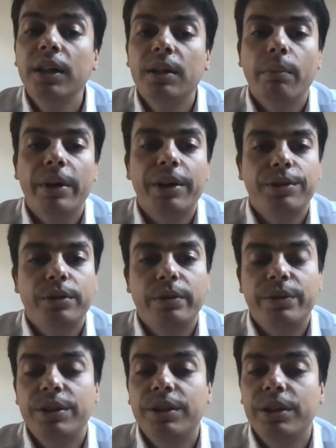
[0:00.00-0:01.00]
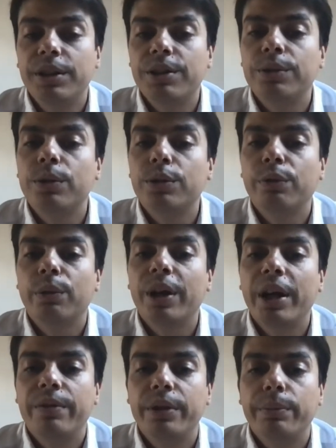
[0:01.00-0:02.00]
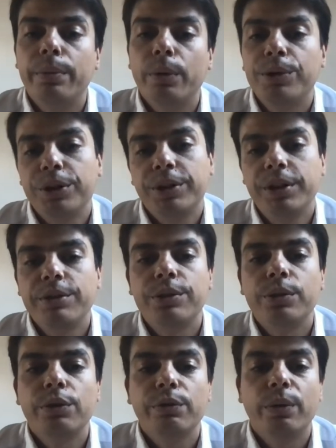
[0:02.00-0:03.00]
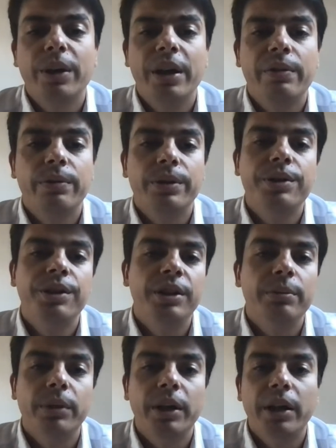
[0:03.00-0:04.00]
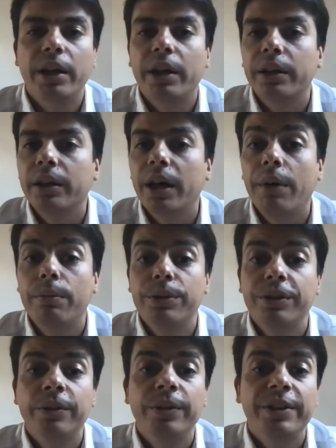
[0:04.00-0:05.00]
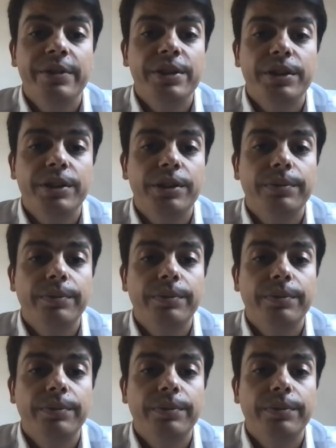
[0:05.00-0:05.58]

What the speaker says: Microservices is not for every project, is not for every team, and I would agree with it.